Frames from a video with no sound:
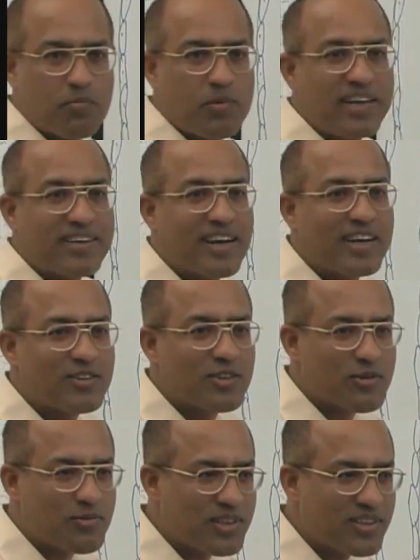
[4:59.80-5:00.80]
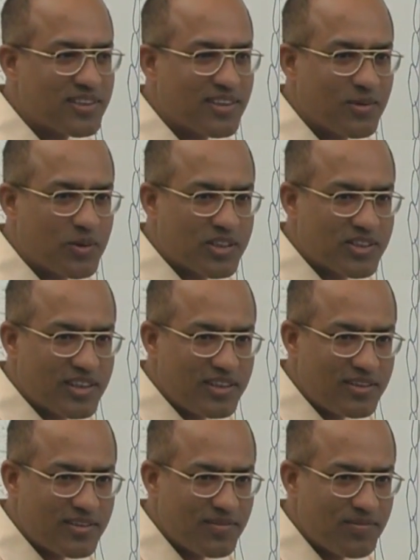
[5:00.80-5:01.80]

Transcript: Platelet surface. What is this?